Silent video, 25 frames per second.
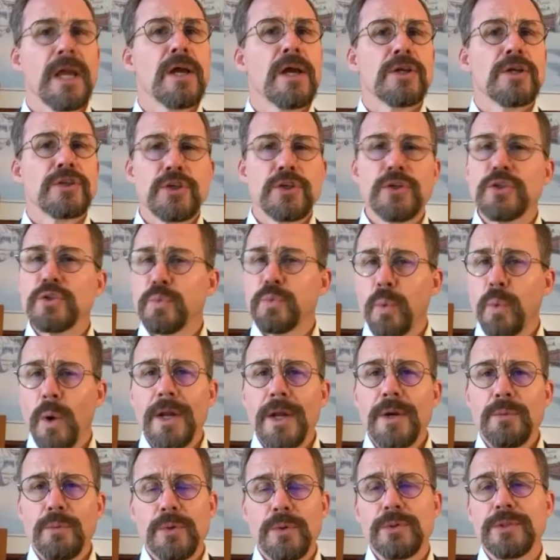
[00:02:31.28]
Choose
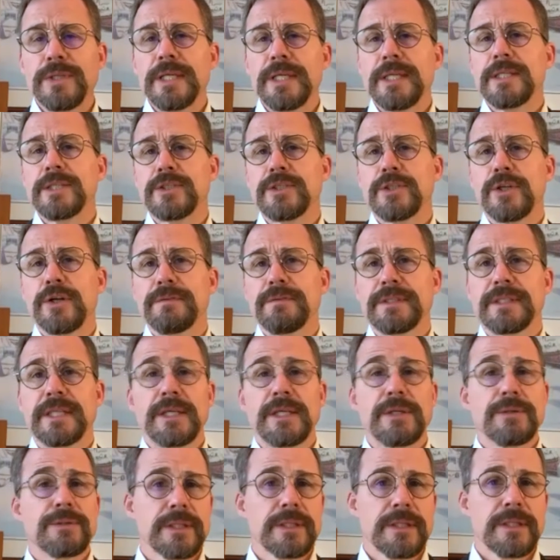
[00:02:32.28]
one routine service that
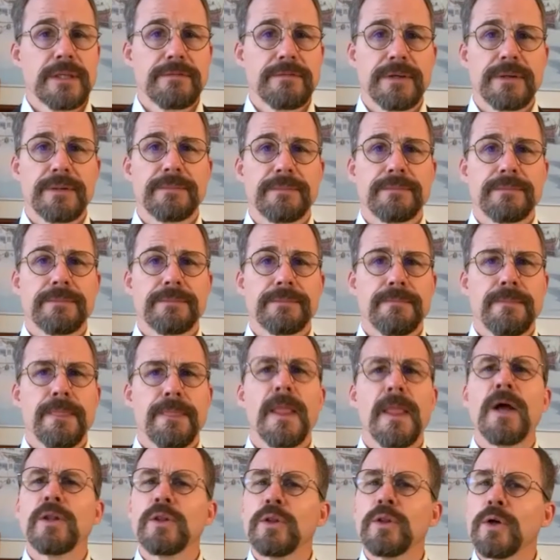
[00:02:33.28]
you deliver.
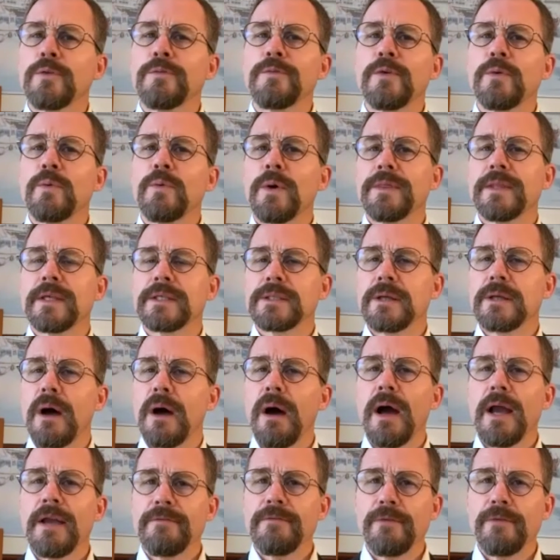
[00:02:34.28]
Look for one that's
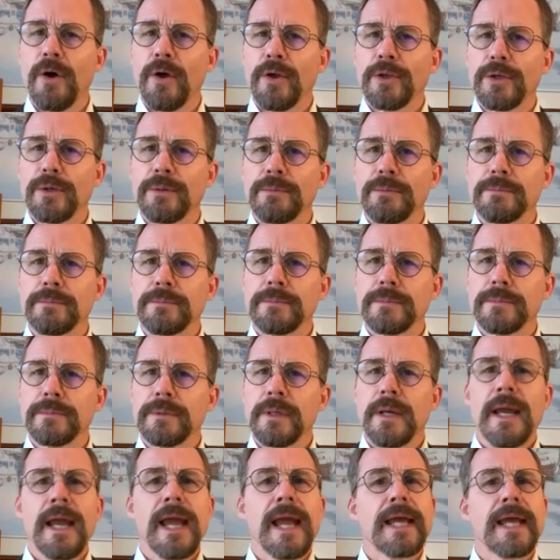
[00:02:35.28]
high volume
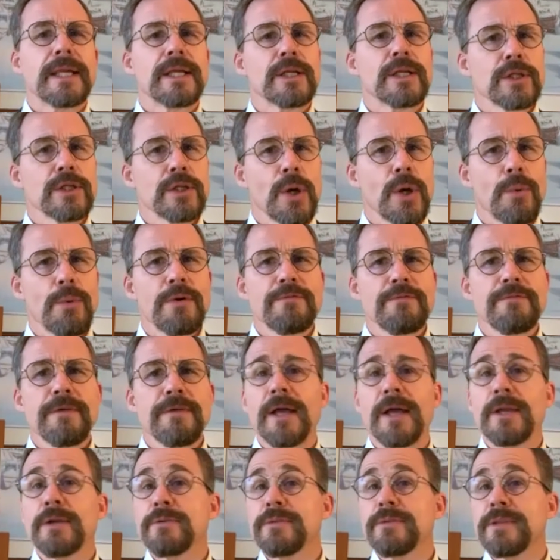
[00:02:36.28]
and lower
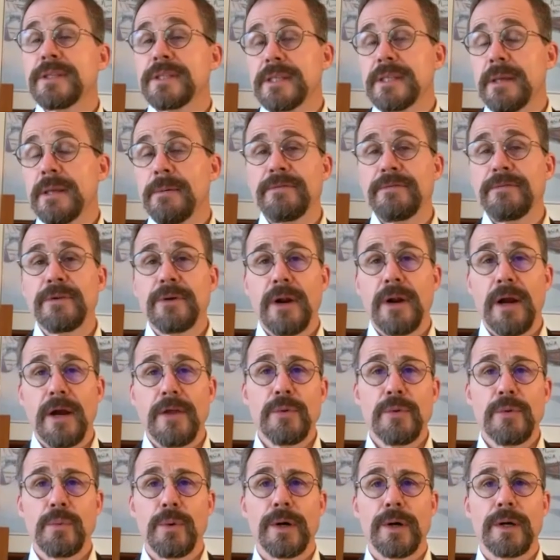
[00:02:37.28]
value than some of your other
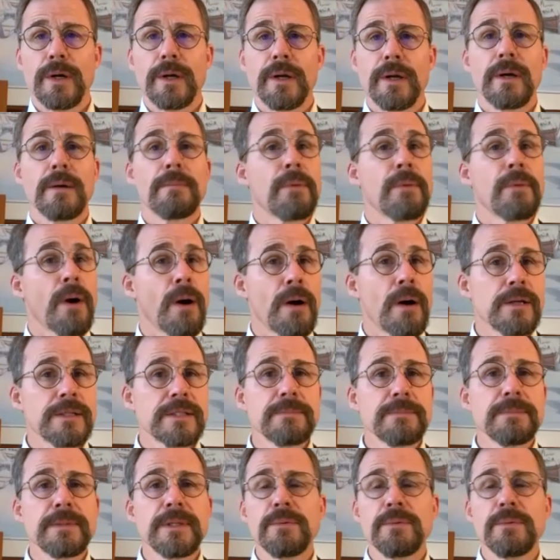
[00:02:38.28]
work,
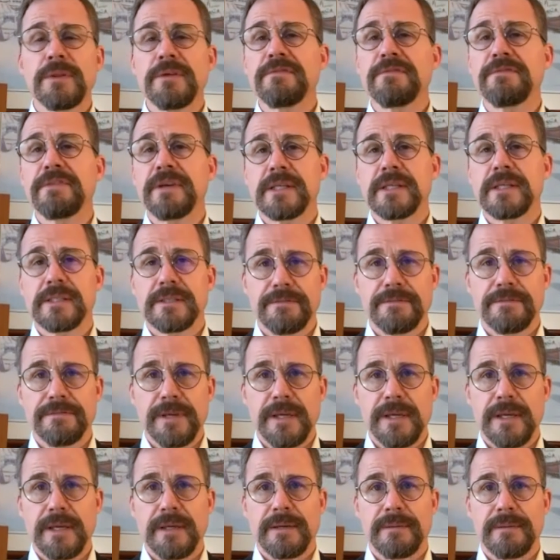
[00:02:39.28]
possibly with a fixed
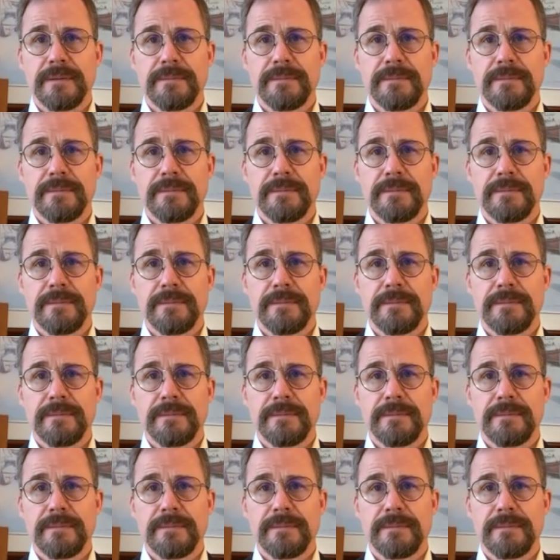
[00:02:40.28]
fee.